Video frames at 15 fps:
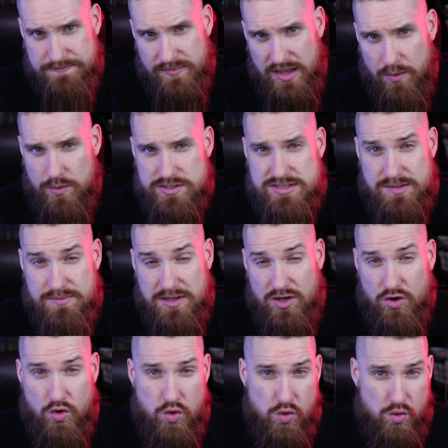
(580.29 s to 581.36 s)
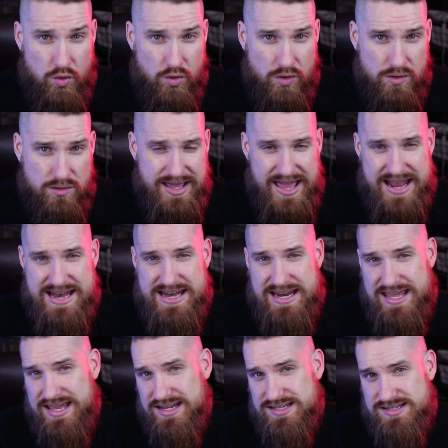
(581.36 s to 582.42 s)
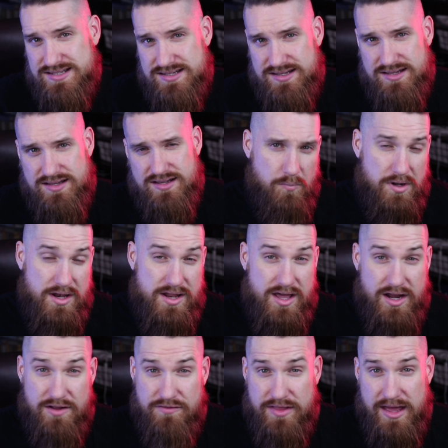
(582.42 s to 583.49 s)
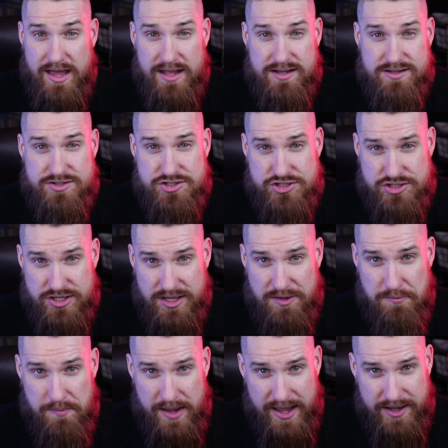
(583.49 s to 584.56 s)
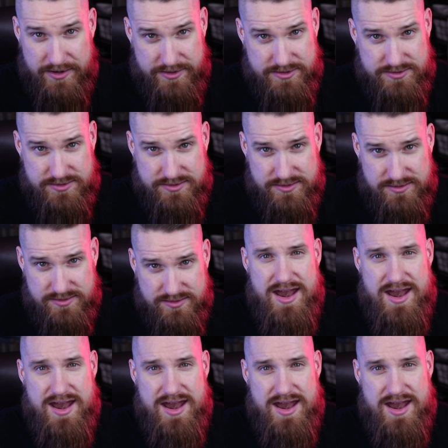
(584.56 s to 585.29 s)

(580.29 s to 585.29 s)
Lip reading: They want something cool and neat, but none of that shit matters.